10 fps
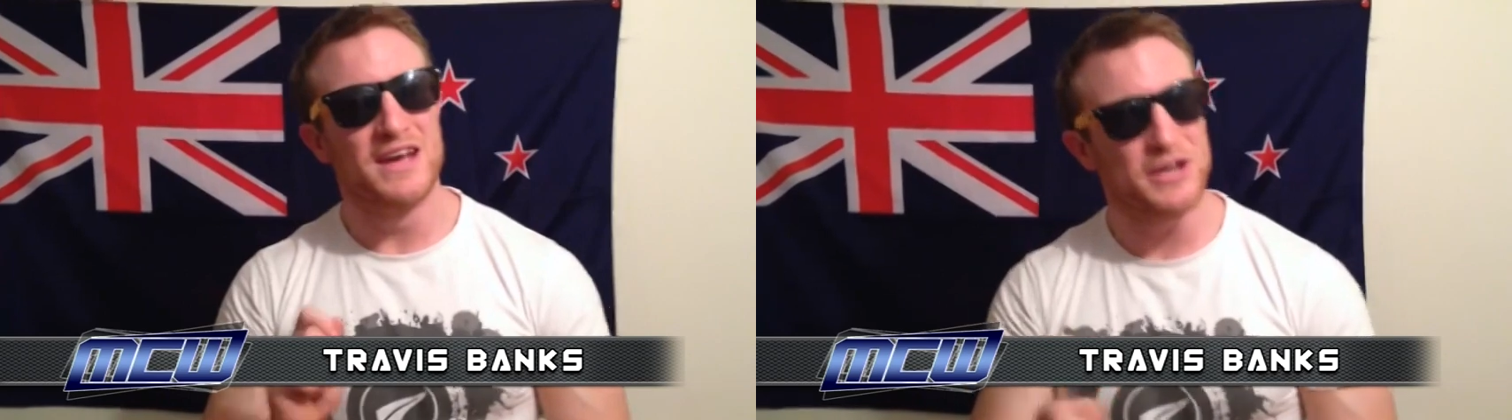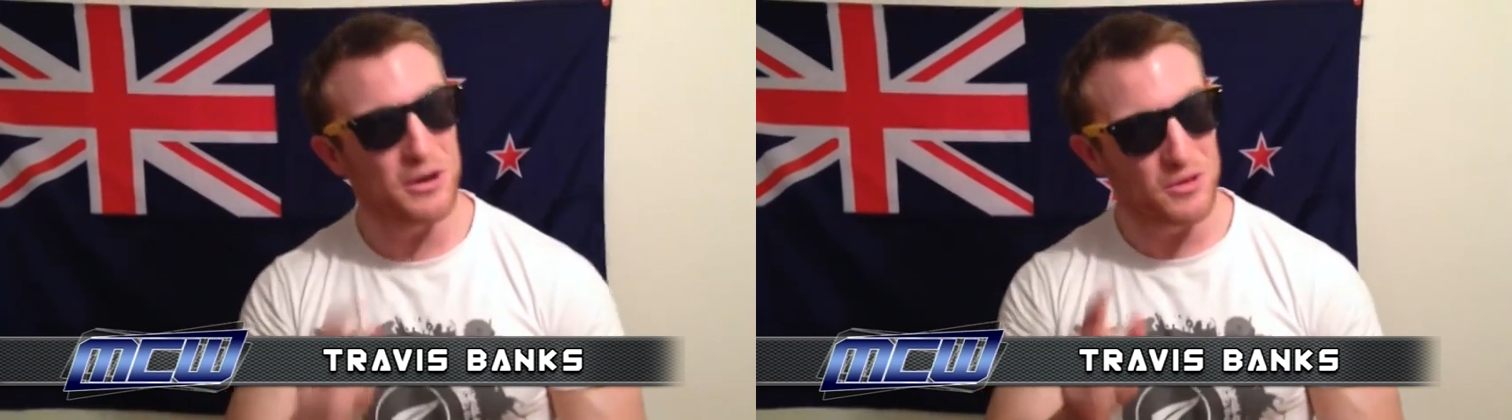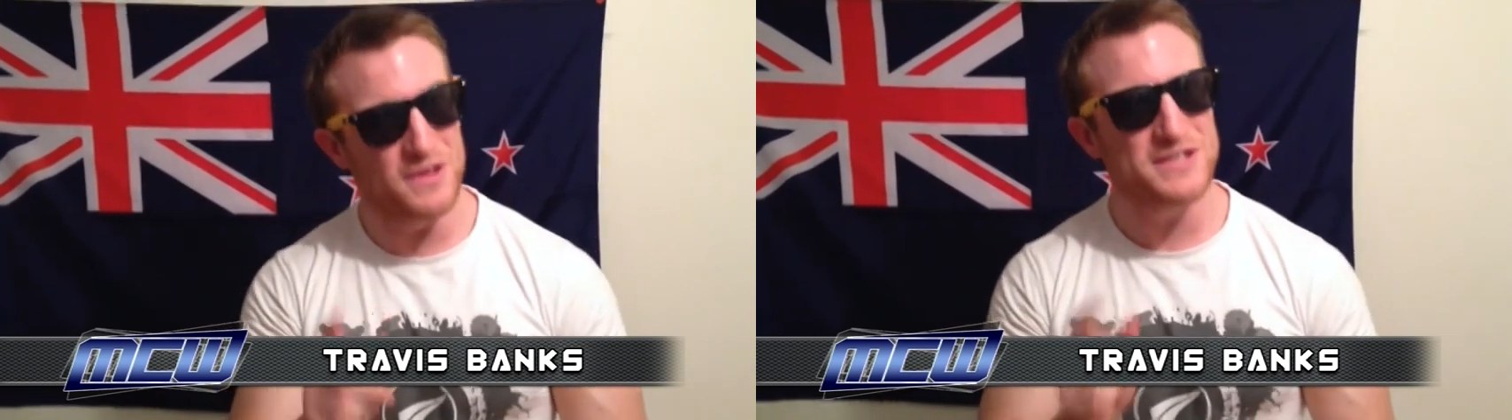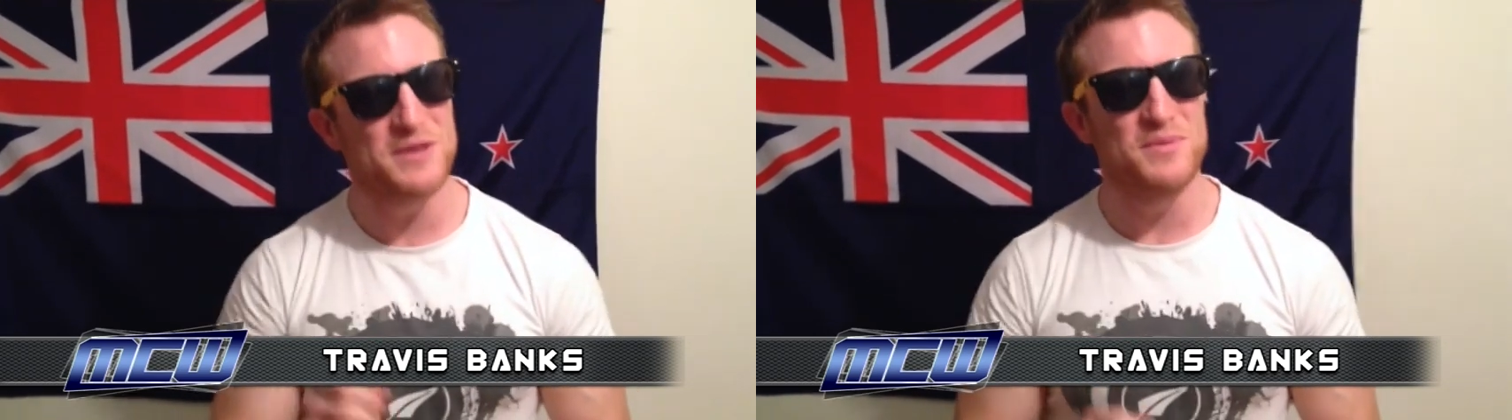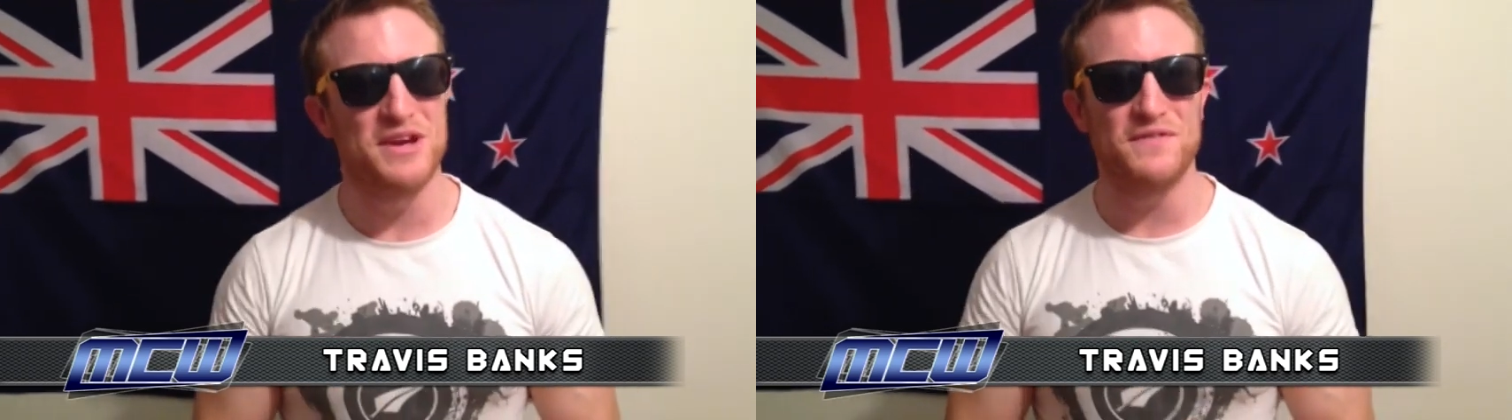You know, this
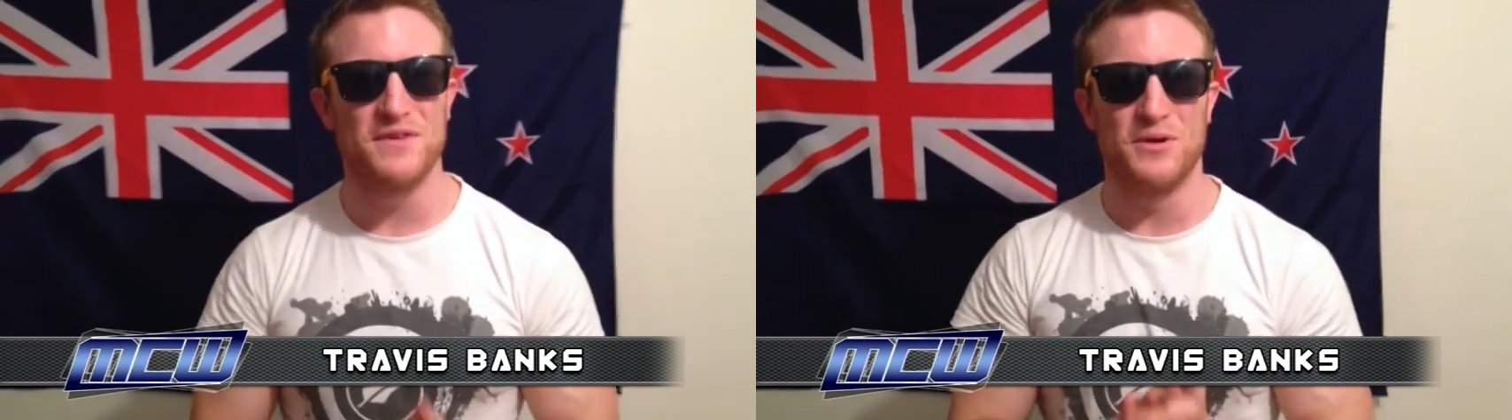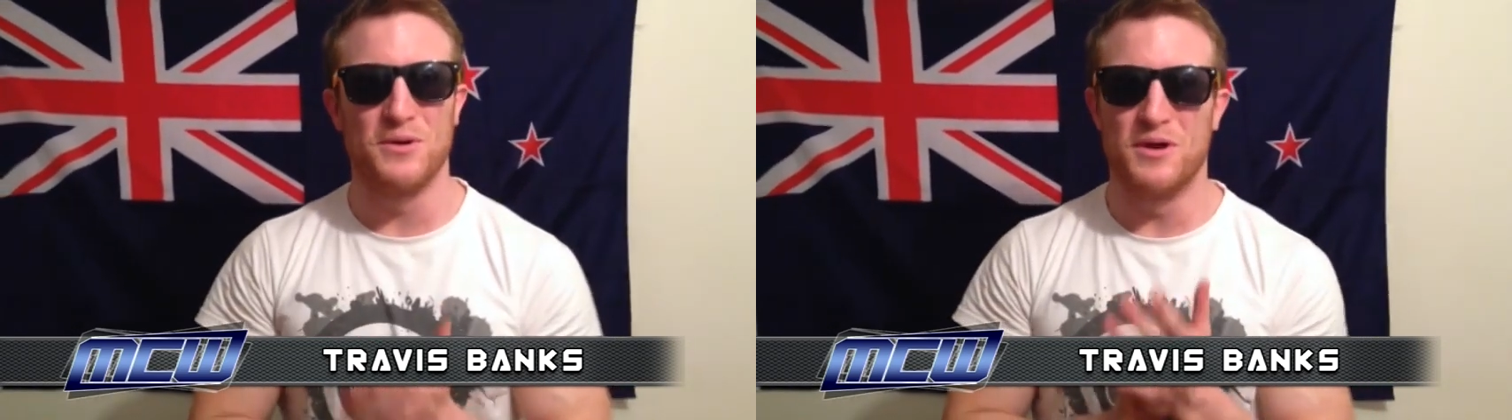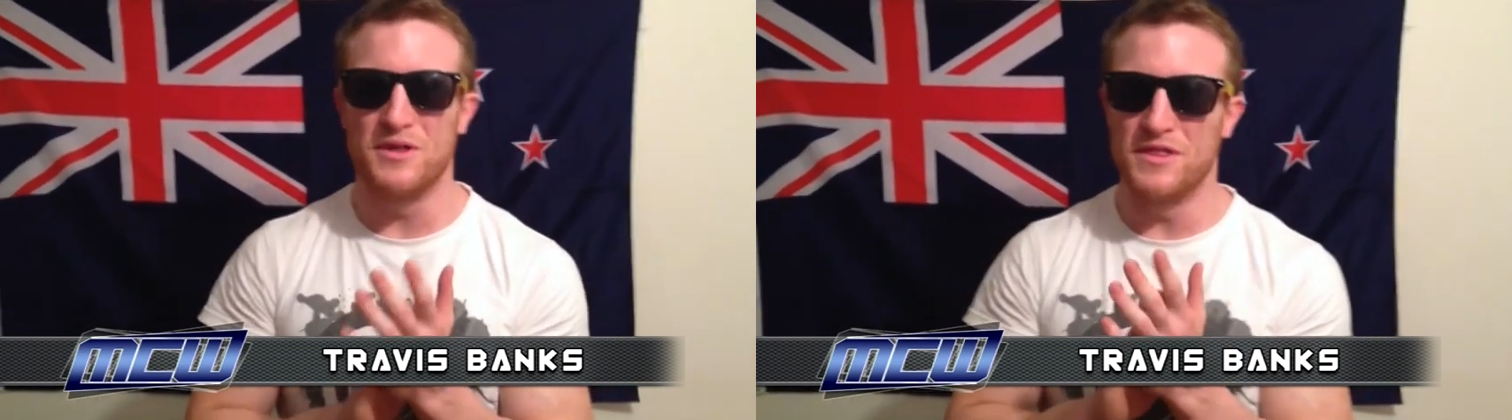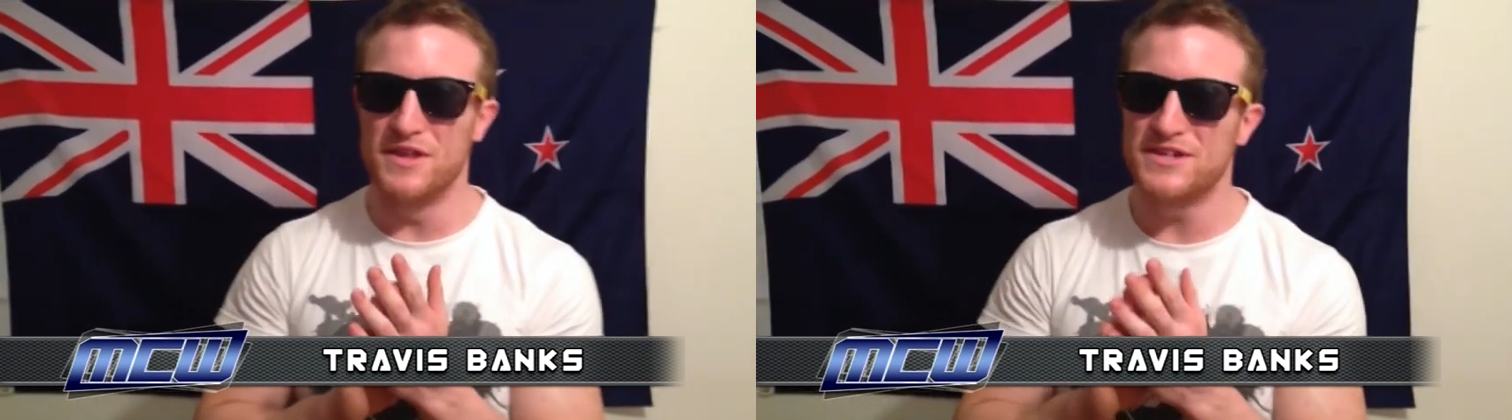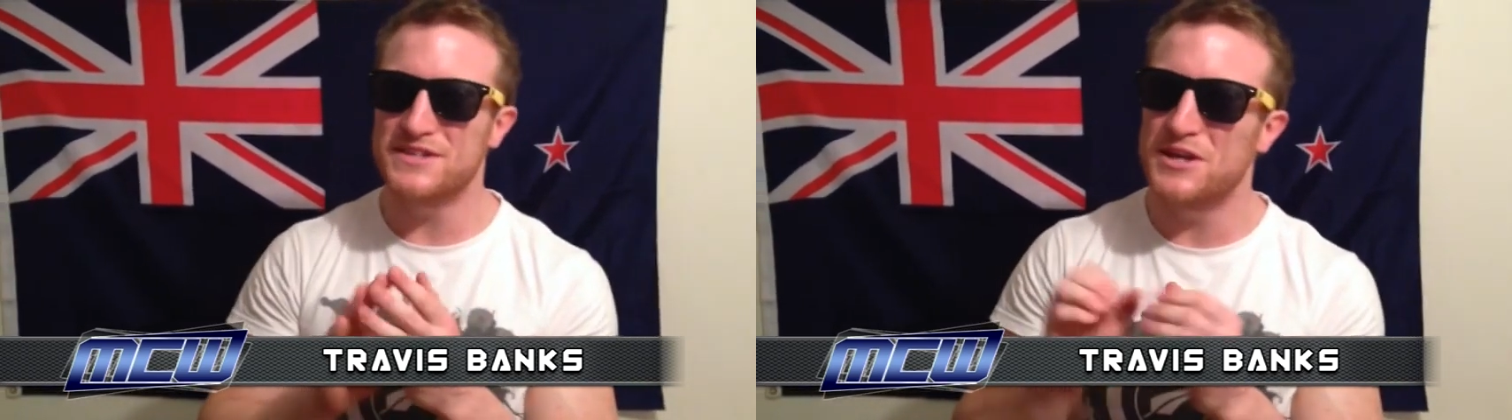could be it for you.
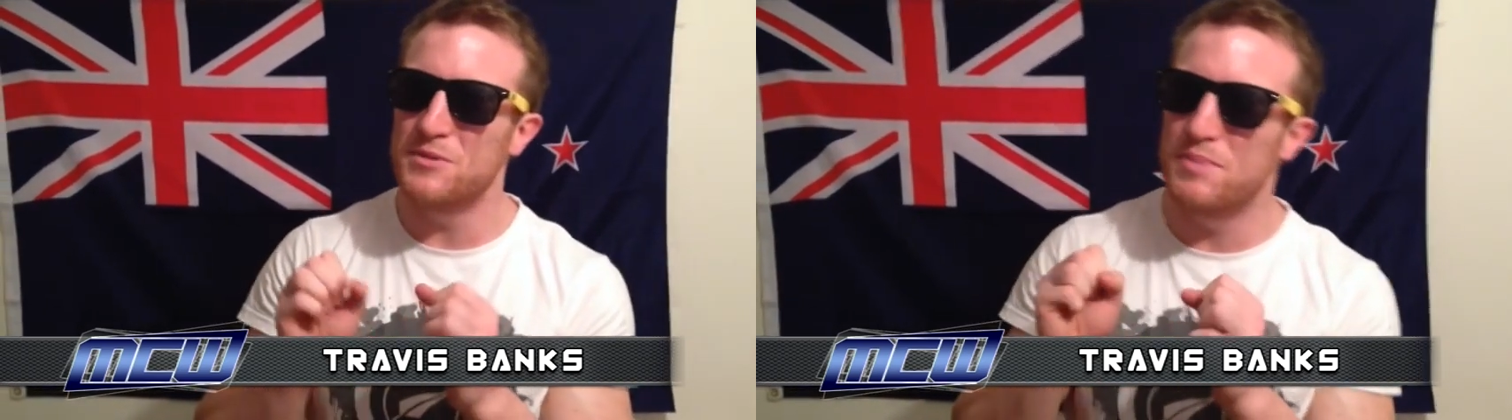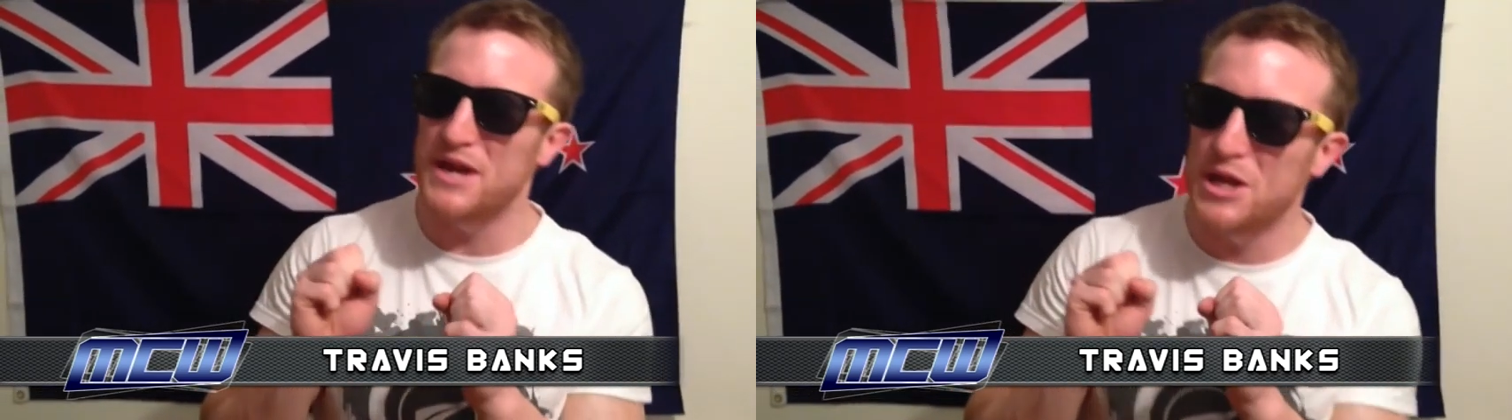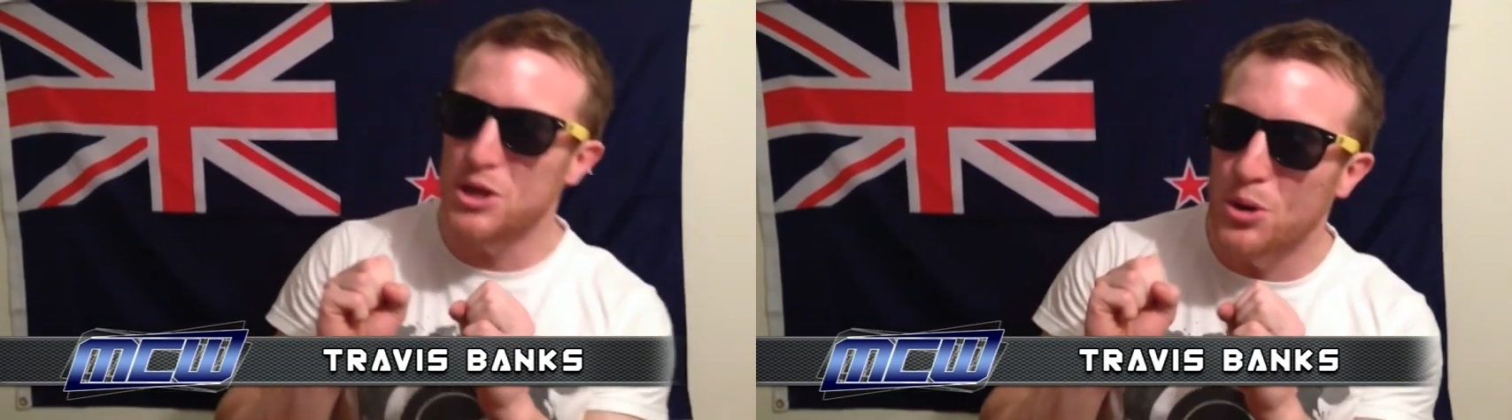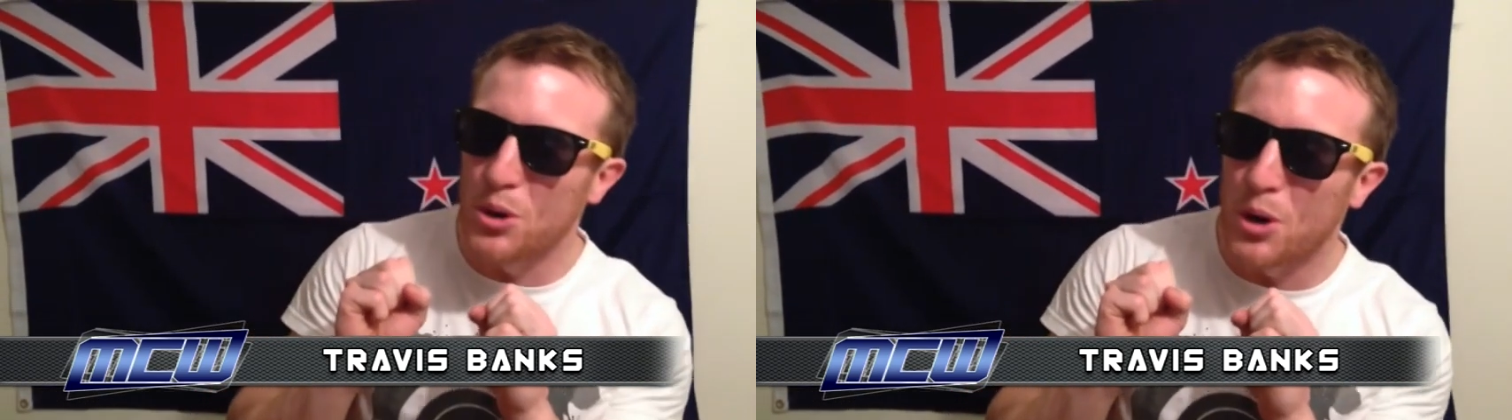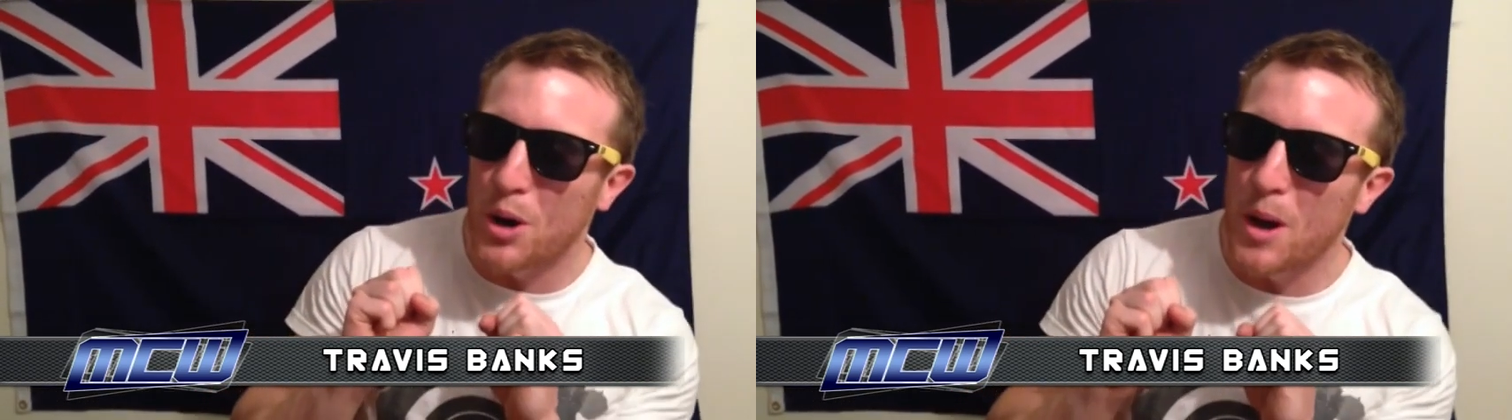This could be
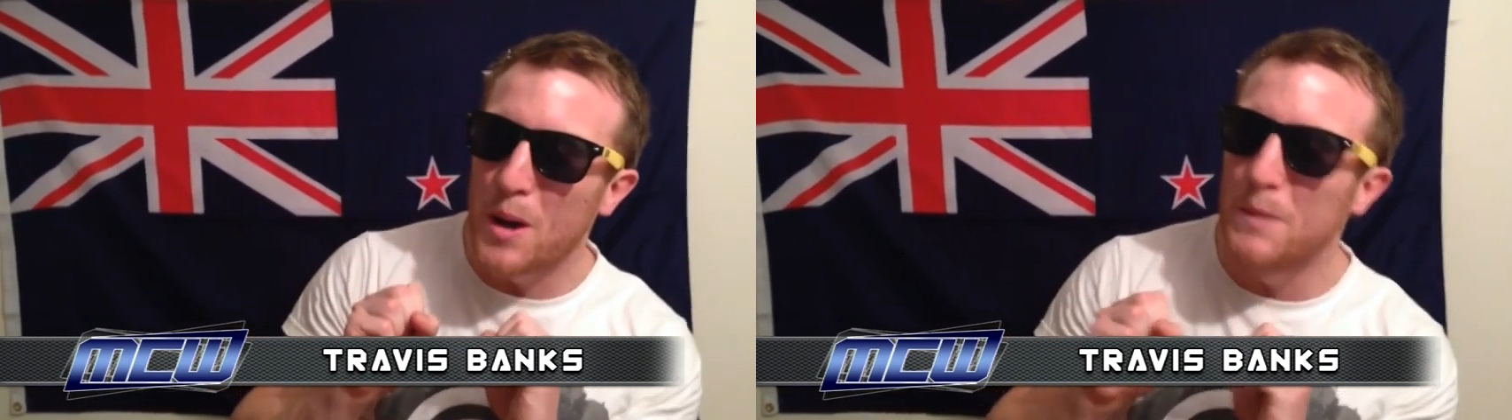your